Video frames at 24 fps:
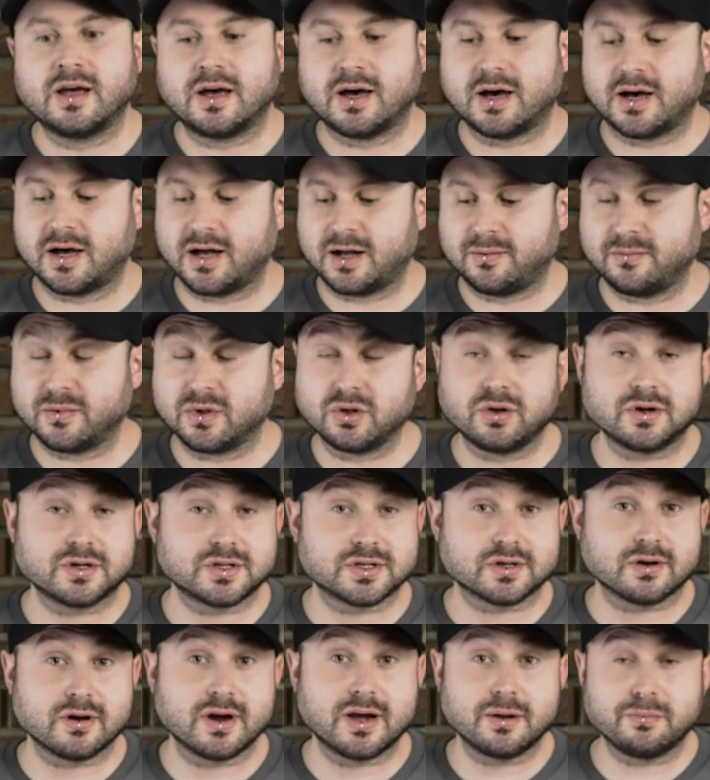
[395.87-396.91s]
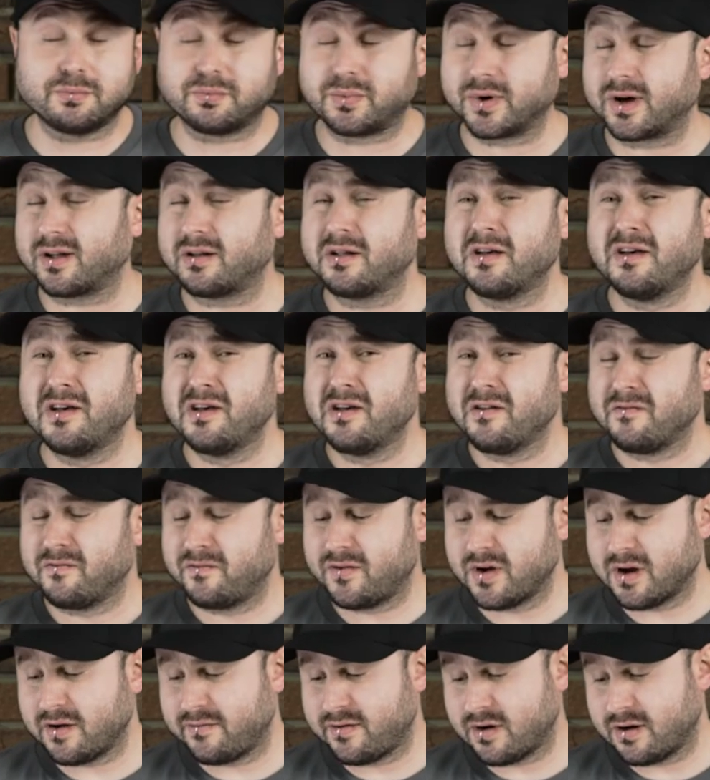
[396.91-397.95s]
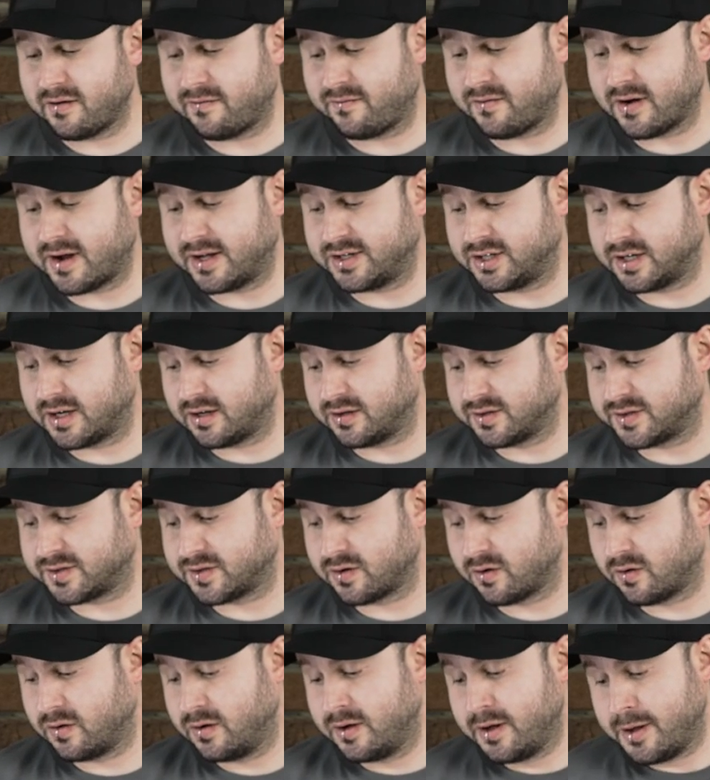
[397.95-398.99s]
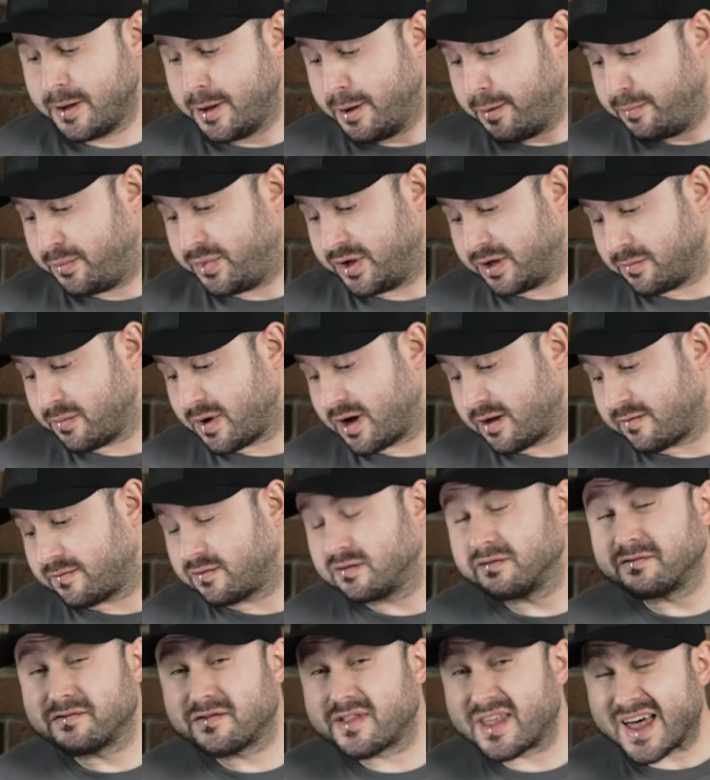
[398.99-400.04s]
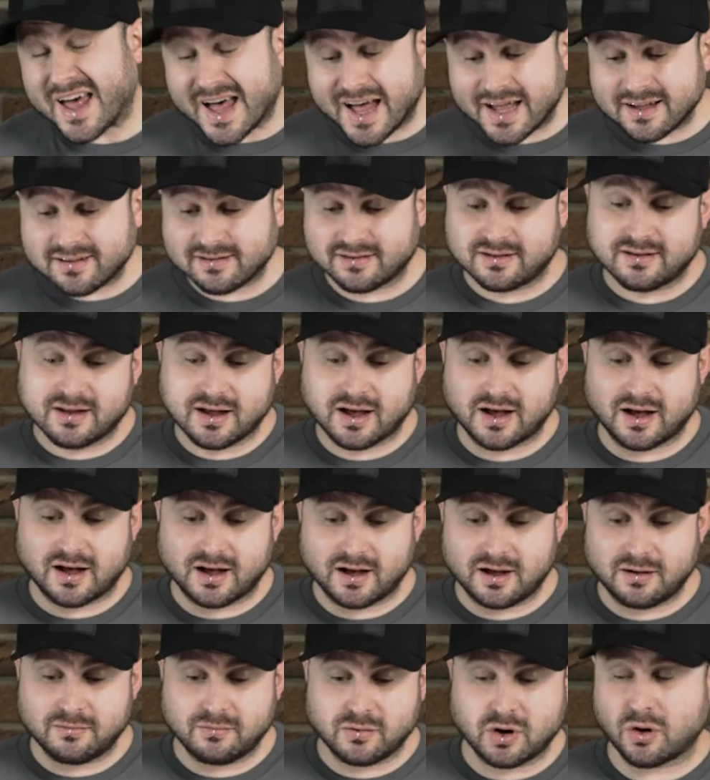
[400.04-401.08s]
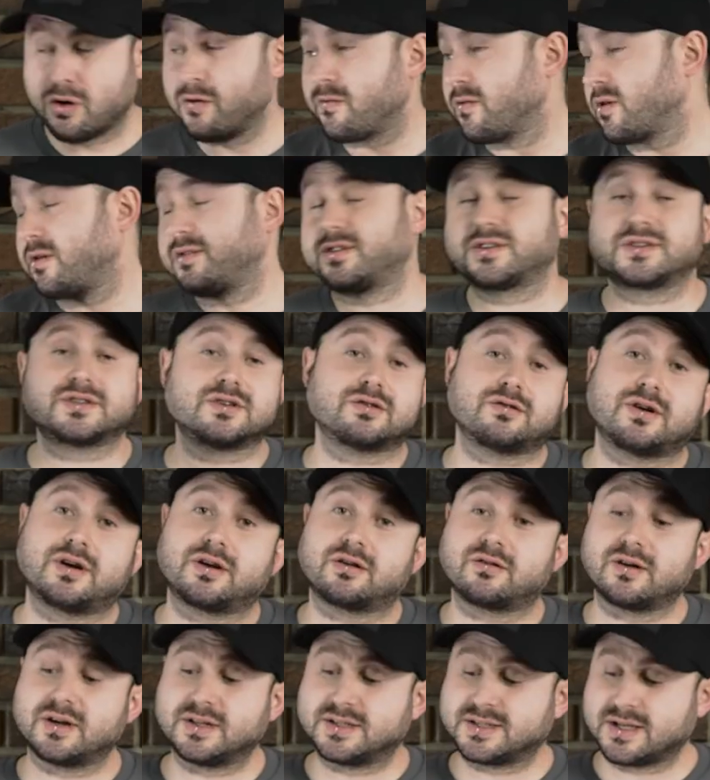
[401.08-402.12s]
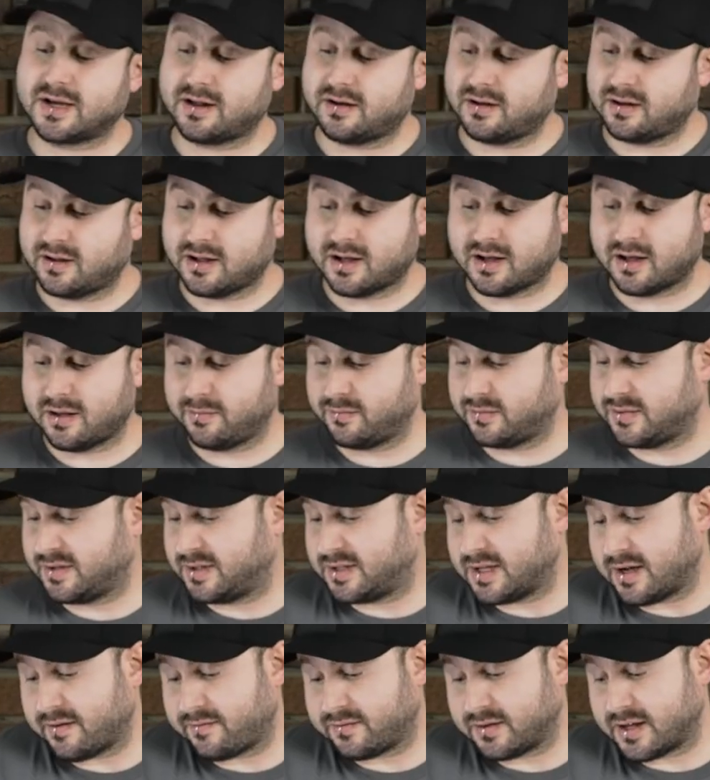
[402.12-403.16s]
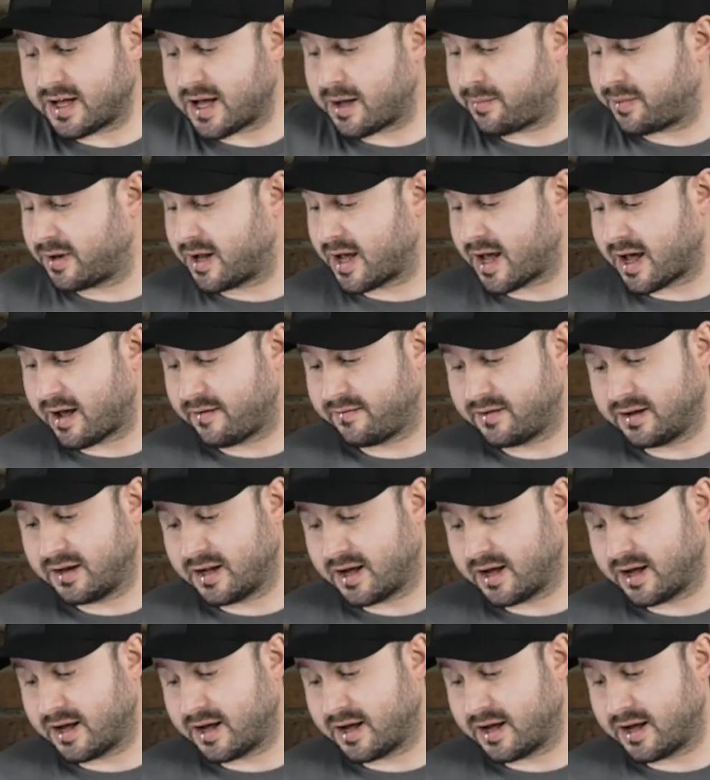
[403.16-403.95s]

Um, looks great, but very, very fragile. So being mindful of that, um, overall, this is a great, great set. I'm definitely happy to have it.